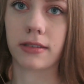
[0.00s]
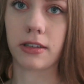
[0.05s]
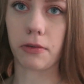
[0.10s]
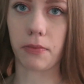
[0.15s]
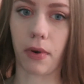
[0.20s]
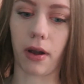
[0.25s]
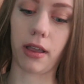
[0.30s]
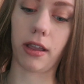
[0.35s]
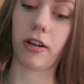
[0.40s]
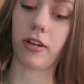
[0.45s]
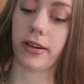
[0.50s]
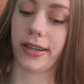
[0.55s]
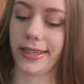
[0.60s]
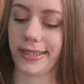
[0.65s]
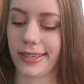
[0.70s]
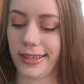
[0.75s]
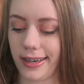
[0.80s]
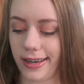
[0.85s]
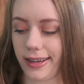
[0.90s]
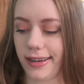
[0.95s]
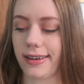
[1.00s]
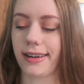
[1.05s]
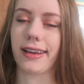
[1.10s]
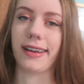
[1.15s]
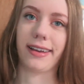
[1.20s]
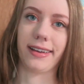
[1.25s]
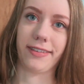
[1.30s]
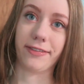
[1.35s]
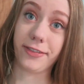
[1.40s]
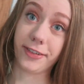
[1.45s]
you've probably already seen it
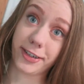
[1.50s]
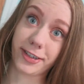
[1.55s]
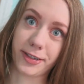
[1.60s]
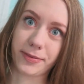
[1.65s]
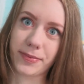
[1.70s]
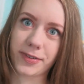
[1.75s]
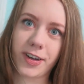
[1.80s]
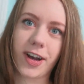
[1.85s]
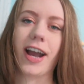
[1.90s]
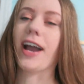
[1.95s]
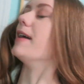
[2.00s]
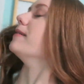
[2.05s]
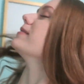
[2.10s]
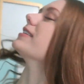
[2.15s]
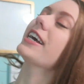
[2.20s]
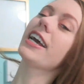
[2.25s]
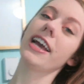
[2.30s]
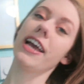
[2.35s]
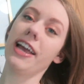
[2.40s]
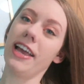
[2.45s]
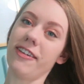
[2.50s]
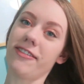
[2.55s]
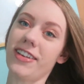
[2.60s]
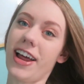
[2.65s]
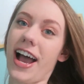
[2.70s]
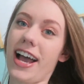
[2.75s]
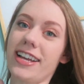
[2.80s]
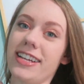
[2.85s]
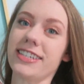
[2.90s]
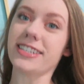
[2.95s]
if you're subscribed. If
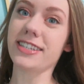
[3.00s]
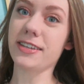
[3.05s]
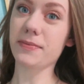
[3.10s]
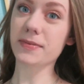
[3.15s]
not,